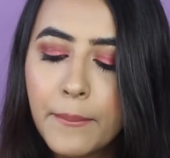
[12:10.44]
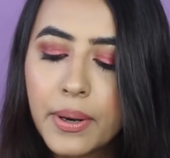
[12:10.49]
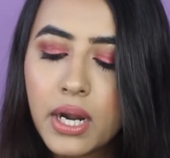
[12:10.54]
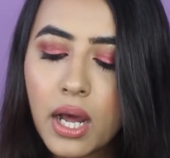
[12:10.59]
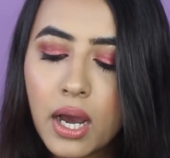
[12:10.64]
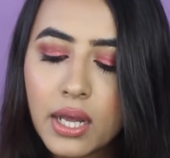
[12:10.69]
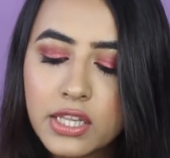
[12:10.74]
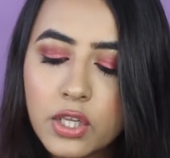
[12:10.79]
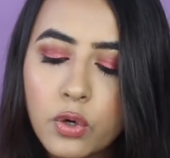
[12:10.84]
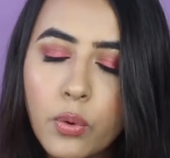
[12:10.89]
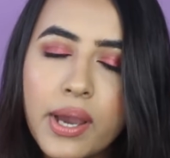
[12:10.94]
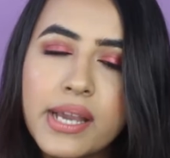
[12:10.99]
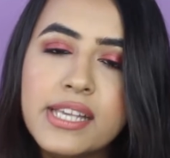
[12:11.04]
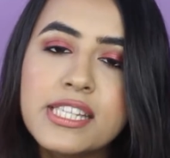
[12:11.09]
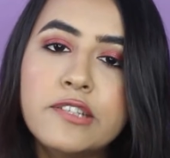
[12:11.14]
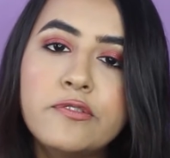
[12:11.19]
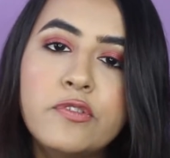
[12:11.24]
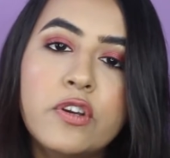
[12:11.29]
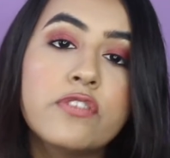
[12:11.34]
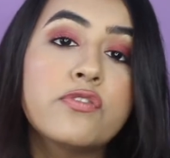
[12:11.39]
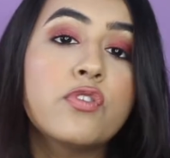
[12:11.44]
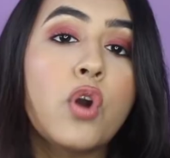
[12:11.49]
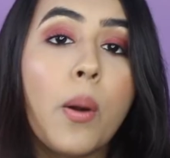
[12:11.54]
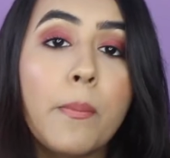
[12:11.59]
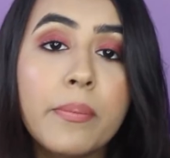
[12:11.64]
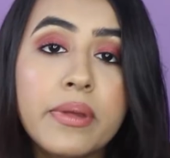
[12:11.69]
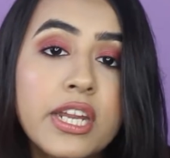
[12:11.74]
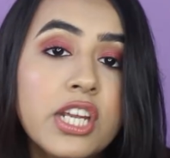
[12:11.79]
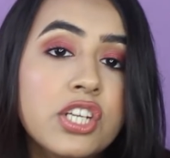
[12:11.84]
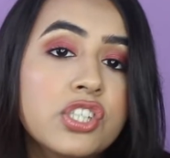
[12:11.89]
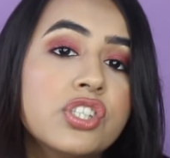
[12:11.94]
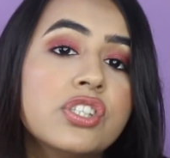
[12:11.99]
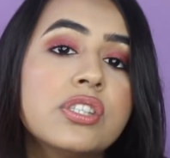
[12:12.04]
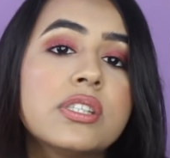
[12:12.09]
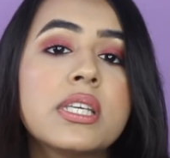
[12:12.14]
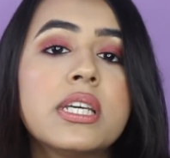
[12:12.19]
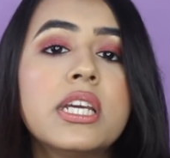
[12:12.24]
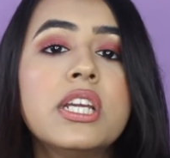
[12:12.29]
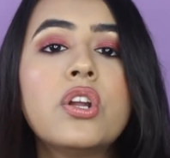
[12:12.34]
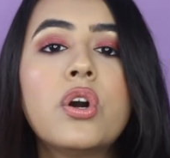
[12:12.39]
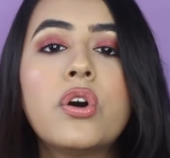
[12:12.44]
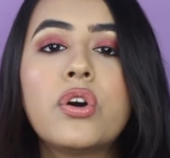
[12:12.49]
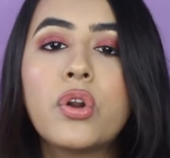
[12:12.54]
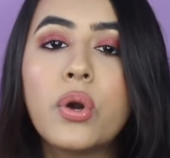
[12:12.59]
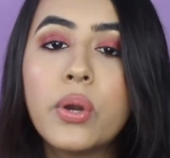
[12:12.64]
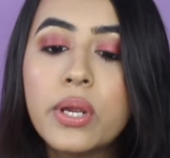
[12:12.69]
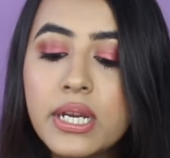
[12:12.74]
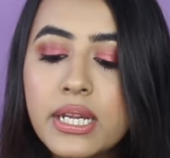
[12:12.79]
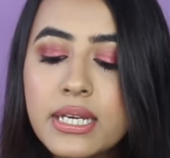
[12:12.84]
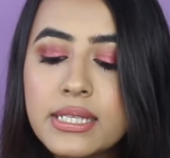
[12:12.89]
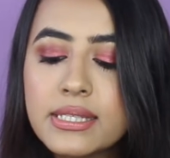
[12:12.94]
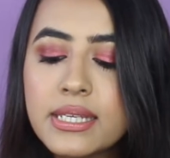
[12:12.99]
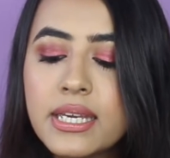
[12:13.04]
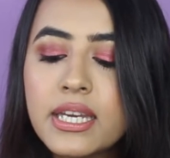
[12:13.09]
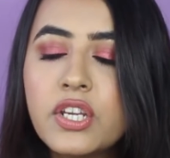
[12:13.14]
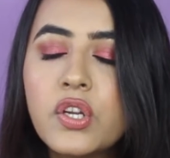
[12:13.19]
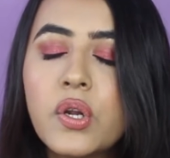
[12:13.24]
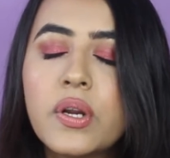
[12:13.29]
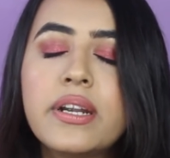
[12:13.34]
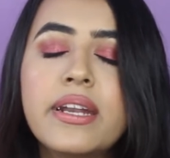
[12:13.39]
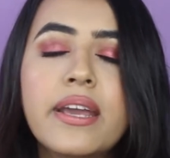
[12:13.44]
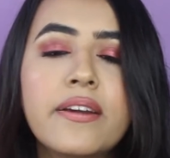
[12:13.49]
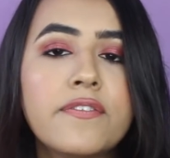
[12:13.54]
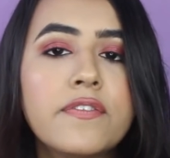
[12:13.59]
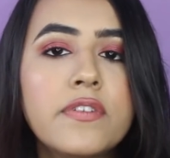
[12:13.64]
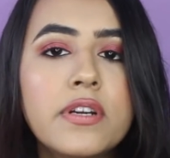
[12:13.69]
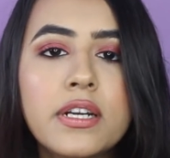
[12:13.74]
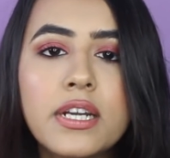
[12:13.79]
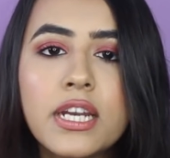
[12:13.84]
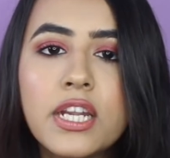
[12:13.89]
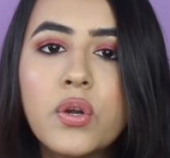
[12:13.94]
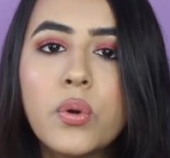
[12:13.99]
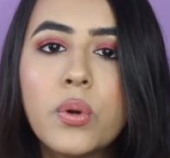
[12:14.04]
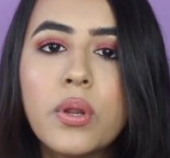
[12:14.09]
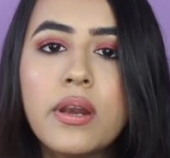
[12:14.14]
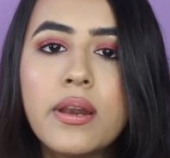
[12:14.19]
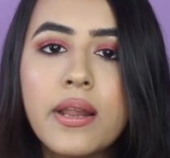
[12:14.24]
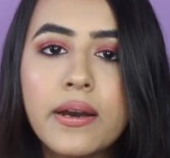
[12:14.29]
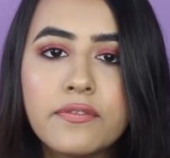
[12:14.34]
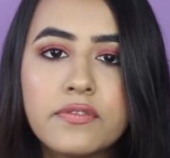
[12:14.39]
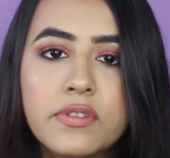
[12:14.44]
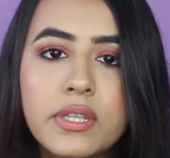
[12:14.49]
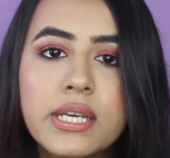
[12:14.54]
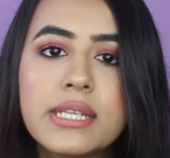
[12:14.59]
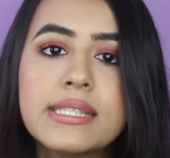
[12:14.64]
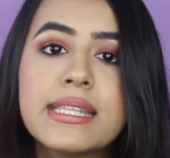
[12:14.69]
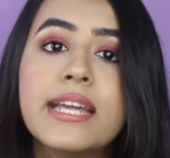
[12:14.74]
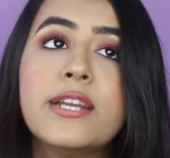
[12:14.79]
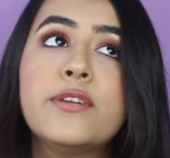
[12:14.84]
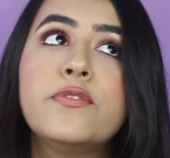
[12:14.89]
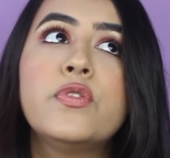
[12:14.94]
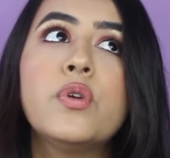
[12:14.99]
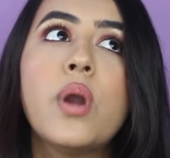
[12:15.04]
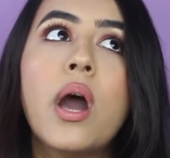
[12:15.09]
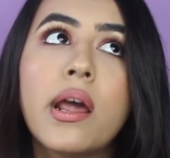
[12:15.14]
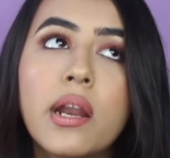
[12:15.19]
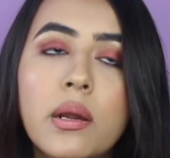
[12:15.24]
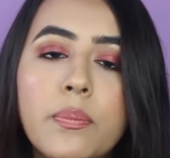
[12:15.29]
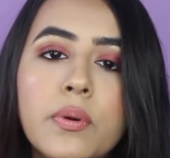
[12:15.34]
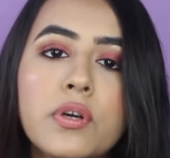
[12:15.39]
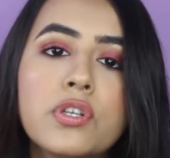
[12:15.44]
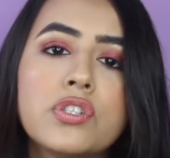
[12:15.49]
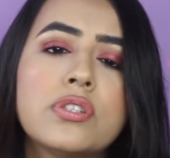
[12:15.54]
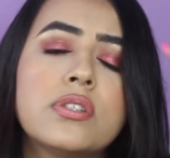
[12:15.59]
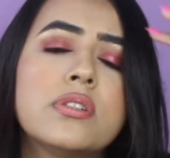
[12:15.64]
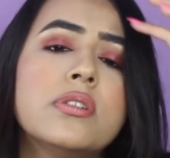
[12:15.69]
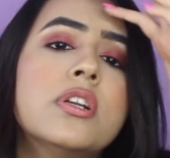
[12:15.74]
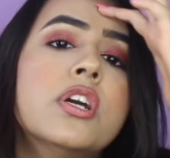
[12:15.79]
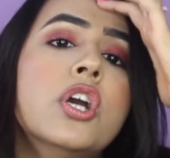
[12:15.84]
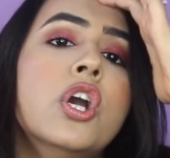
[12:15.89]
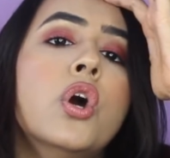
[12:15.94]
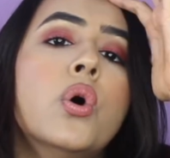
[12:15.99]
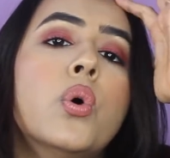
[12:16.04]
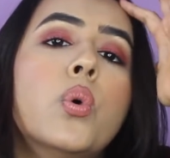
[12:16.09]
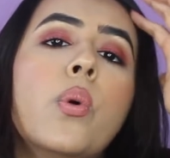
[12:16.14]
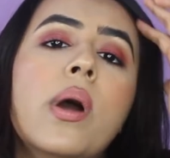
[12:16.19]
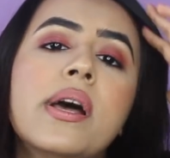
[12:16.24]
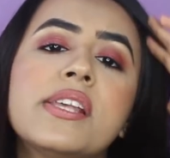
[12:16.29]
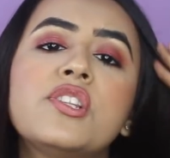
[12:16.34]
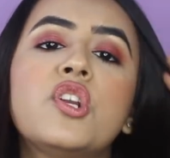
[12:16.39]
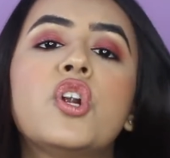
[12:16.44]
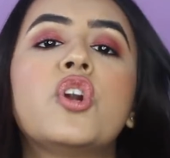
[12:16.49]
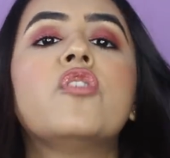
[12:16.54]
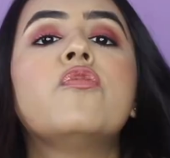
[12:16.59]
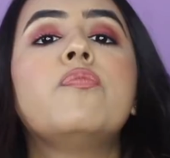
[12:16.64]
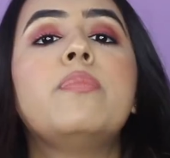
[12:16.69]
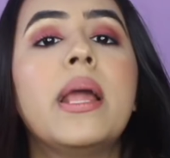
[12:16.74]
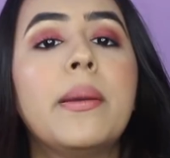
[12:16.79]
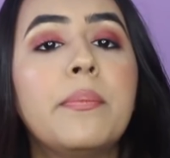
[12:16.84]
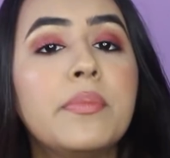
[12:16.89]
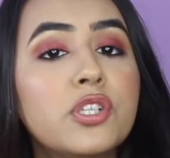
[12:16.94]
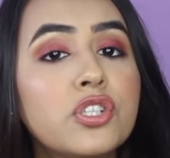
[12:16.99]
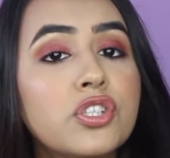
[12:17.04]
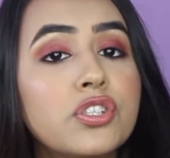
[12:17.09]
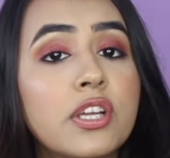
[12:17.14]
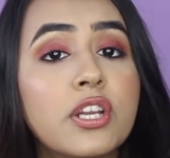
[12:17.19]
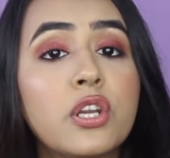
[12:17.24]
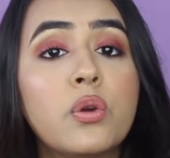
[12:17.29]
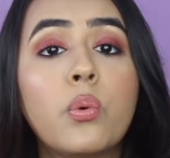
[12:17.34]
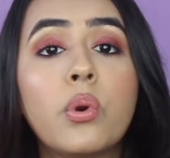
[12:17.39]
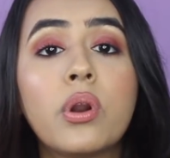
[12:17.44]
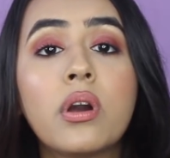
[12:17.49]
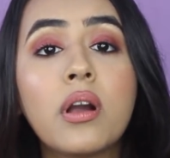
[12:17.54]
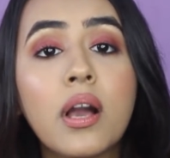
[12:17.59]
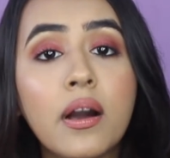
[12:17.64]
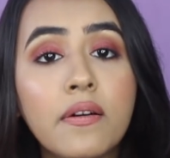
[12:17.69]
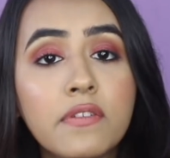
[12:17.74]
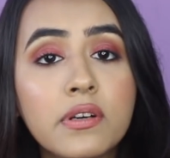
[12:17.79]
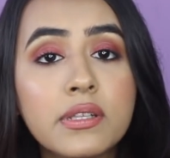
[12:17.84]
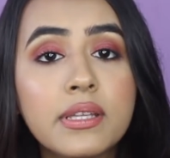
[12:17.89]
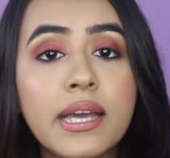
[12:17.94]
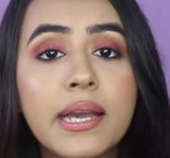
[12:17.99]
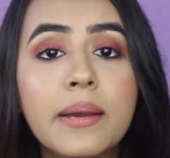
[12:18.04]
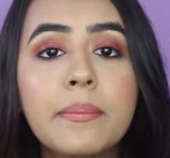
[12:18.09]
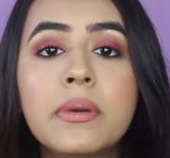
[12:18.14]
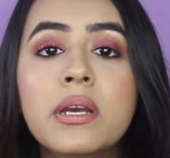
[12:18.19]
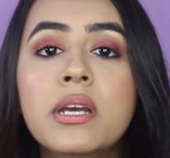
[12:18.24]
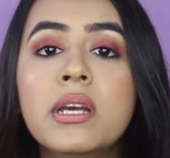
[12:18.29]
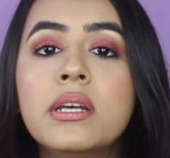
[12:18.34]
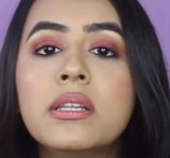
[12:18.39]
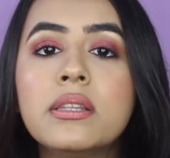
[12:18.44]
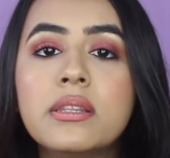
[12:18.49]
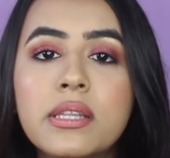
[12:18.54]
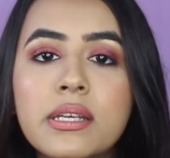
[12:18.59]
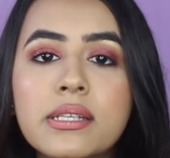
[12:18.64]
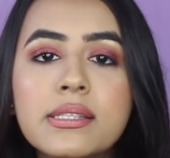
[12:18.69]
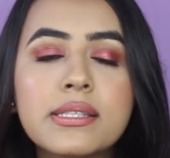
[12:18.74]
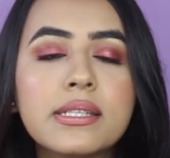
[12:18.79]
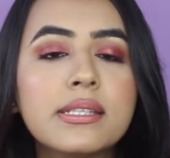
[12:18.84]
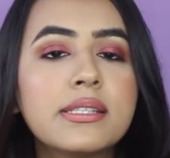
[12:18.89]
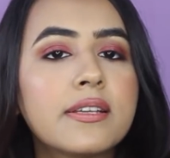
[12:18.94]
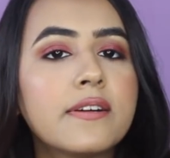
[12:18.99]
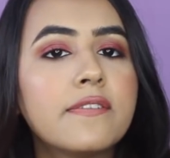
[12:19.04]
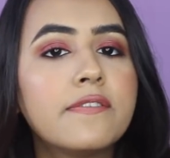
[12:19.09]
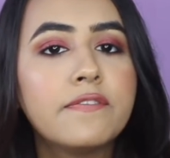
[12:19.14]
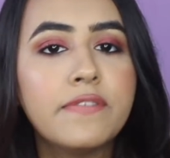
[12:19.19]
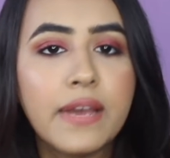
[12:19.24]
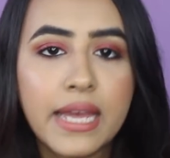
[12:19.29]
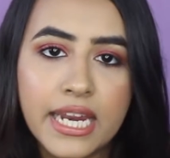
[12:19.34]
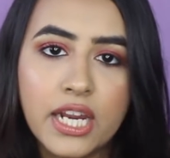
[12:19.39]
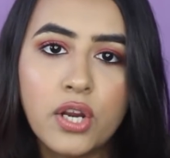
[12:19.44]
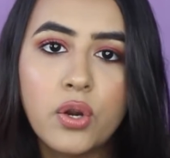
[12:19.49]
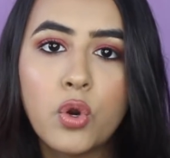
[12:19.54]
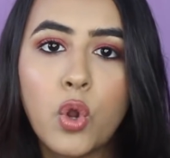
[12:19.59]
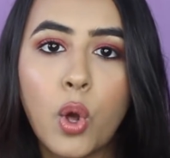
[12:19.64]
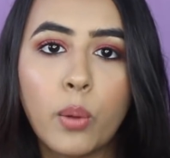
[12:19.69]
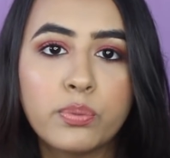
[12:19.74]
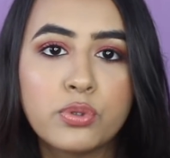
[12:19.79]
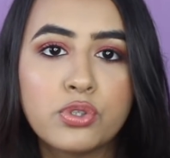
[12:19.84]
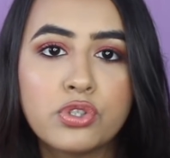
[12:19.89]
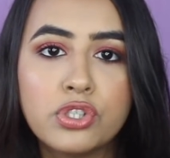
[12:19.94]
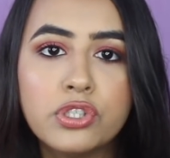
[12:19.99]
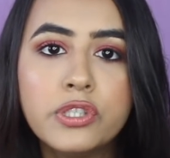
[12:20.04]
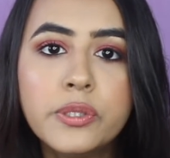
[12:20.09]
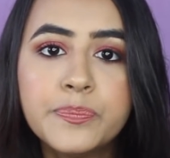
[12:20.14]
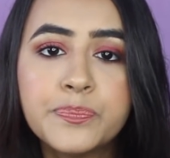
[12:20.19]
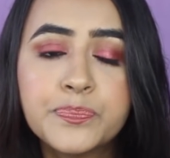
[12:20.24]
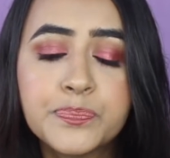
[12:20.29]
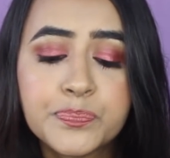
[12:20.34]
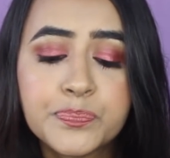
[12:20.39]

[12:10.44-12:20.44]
But otherwise, if you have combination skin or oily skin, you're definitely going to love this. And if you are a person who has a lot of blemishes and you want to cover them, this is a very good option